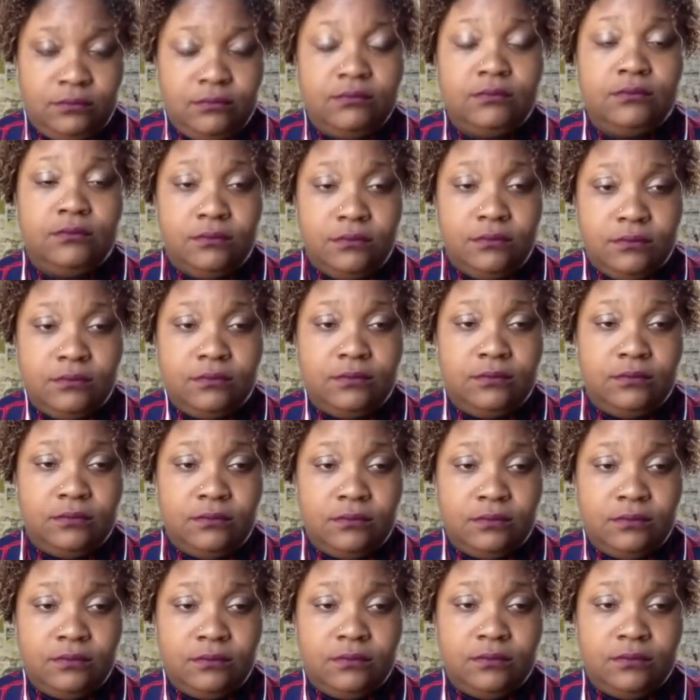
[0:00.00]

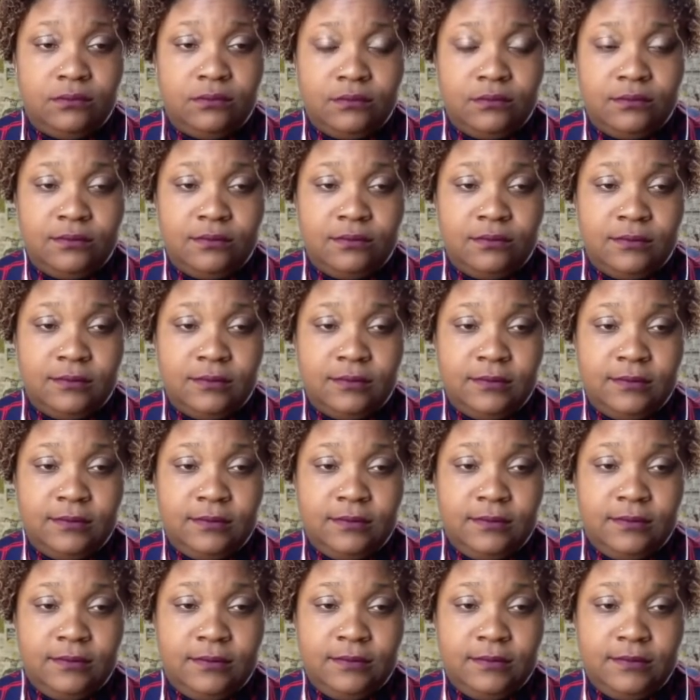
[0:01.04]

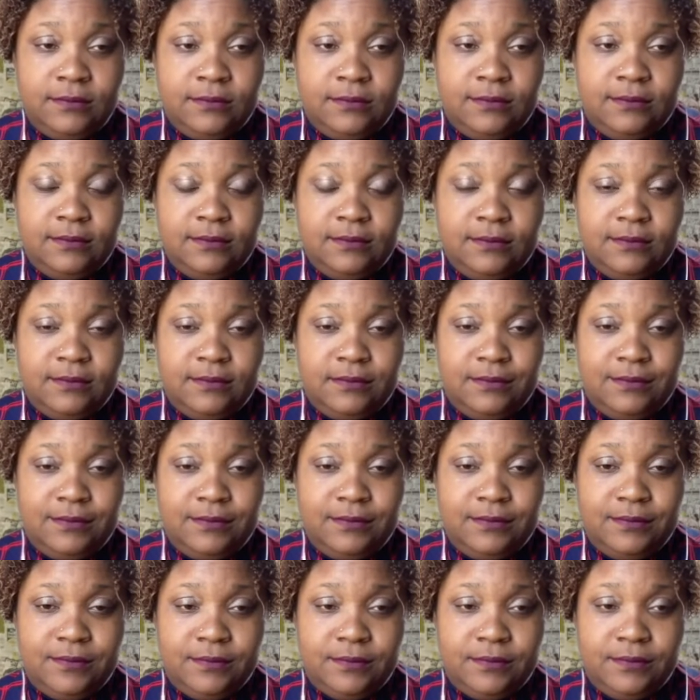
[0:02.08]

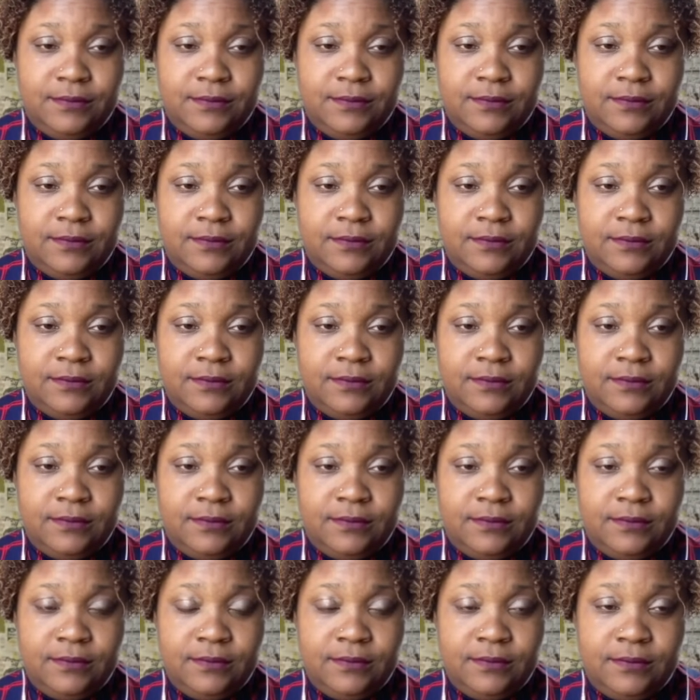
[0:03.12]

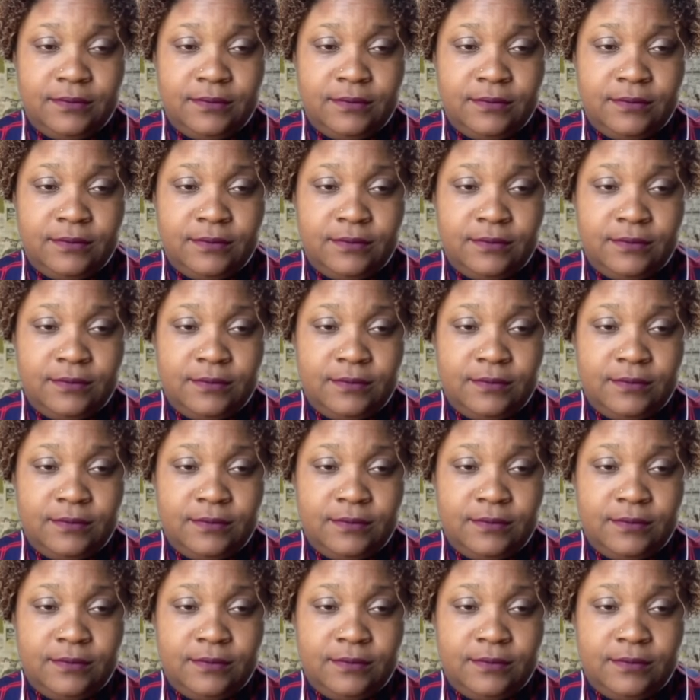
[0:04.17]
This person isn't speaking.